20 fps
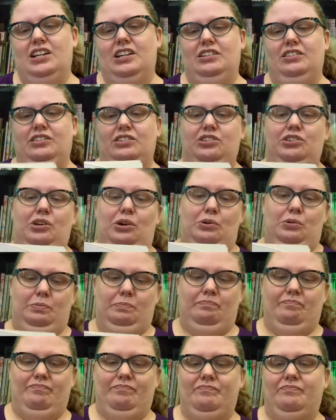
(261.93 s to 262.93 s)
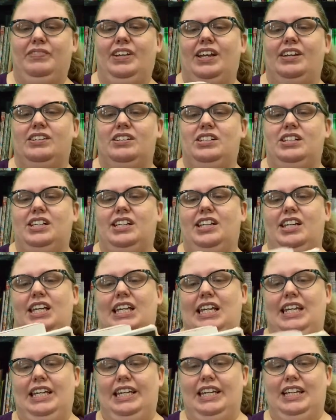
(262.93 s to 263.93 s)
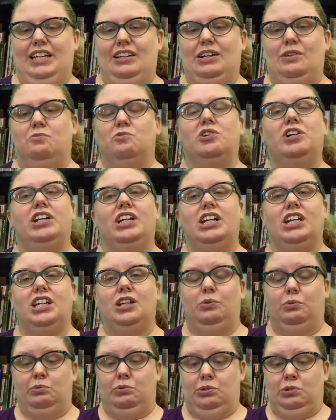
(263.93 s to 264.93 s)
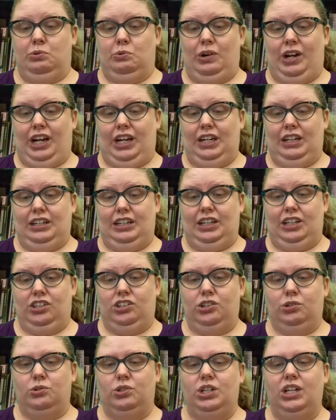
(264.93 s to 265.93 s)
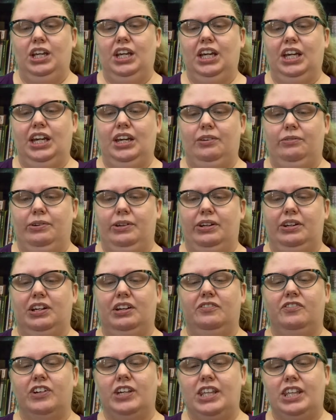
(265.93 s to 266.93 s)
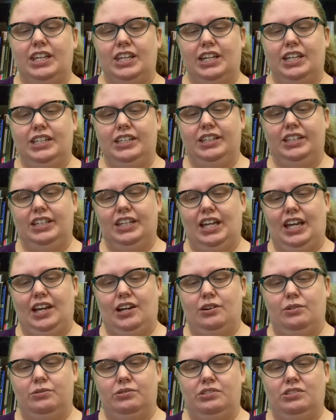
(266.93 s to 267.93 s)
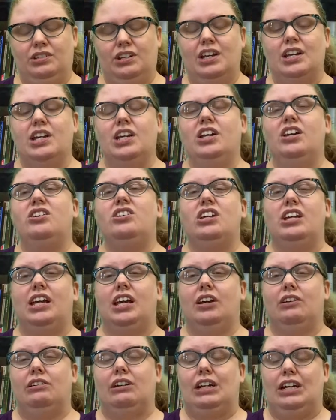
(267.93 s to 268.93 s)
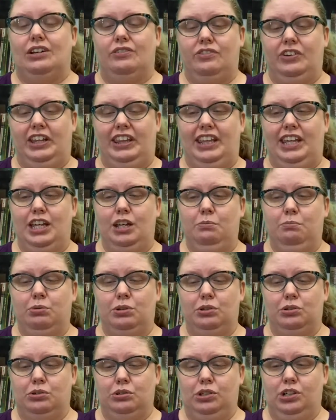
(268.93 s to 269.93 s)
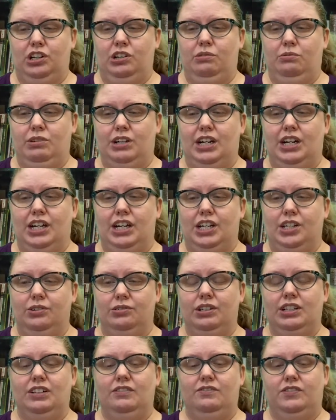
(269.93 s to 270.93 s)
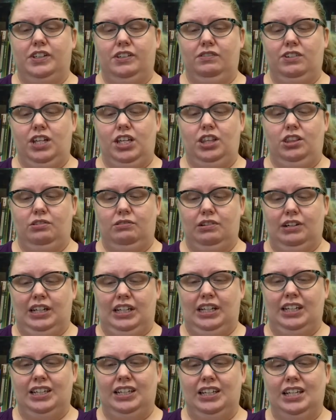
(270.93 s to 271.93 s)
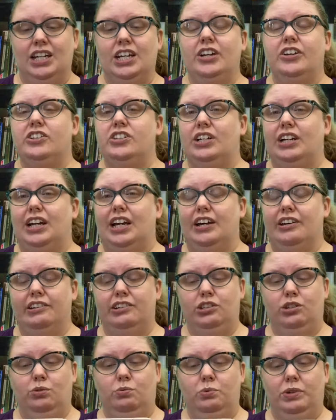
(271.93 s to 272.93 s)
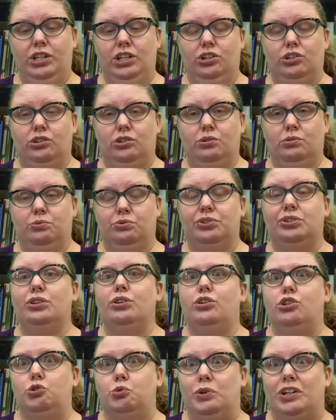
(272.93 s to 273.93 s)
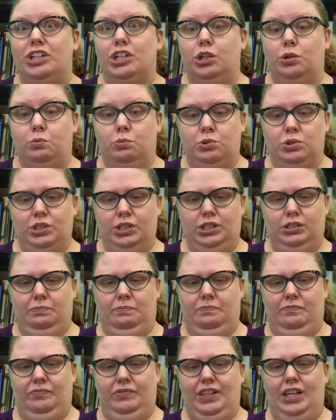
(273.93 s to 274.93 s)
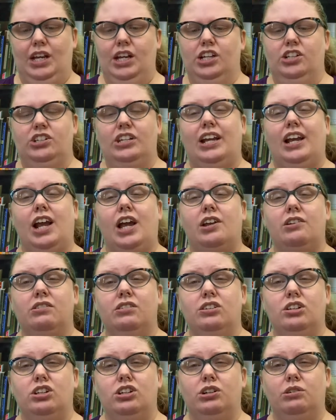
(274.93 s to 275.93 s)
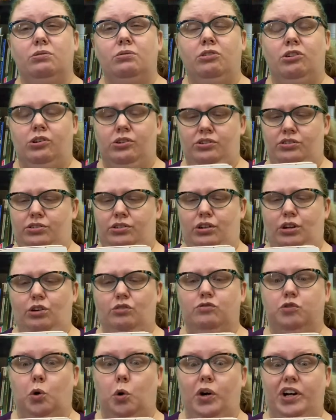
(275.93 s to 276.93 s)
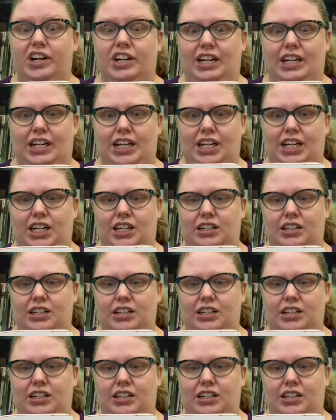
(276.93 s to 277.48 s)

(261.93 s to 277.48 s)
So, she, and one day it was raining, so she counted everything in the house. She counted everything blue, 153. She counted the windows, 21. She counted the doors, 14.